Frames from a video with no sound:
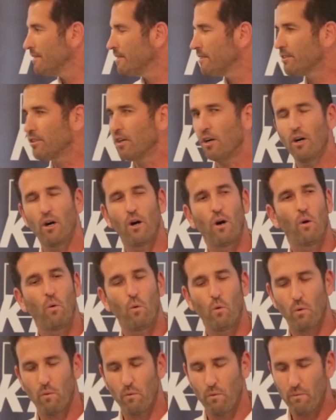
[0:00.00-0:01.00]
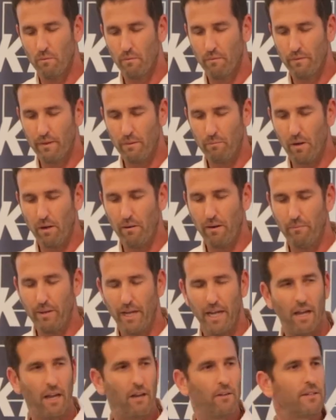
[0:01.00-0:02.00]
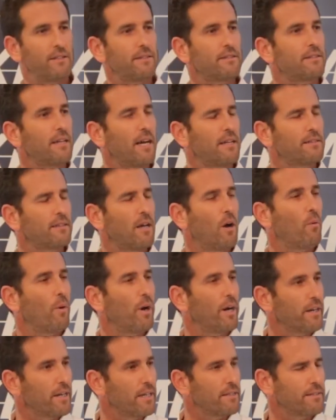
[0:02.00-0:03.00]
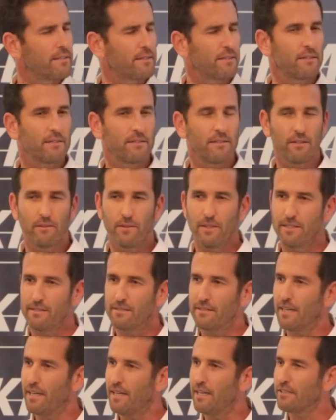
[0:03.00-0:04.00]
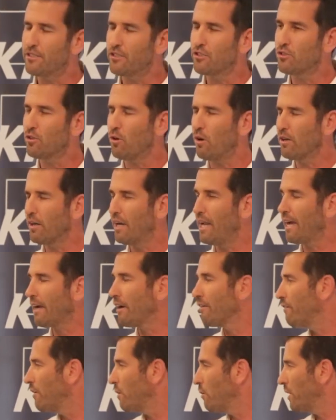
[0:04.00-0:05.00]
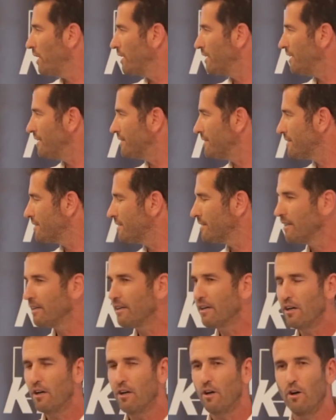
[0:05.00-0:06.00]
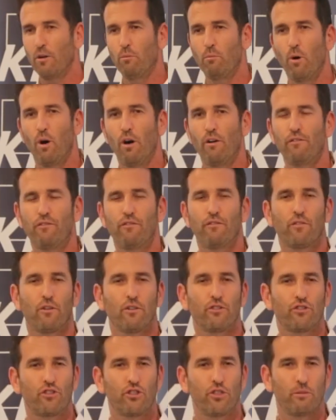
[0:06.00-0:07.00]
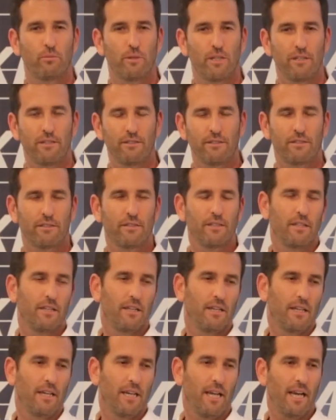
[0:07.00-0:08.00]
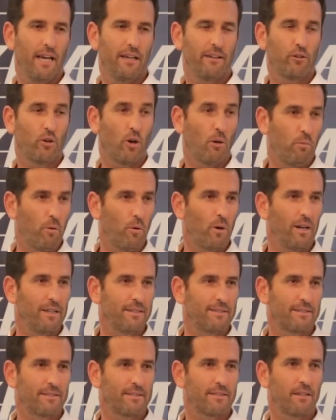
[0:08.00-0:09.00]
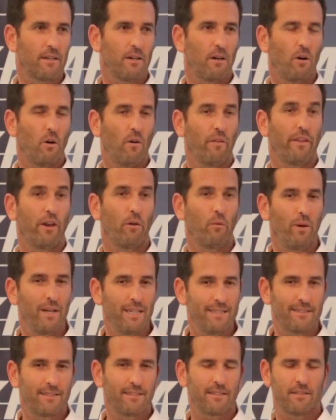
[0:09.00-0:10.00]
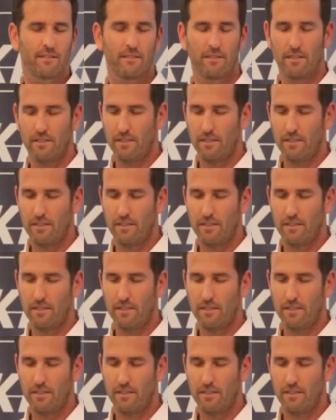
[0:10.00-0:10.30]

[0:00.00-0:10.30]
So the problem here is that the awareness. There is a strong lack of awareness on both consumers and corporates on the risks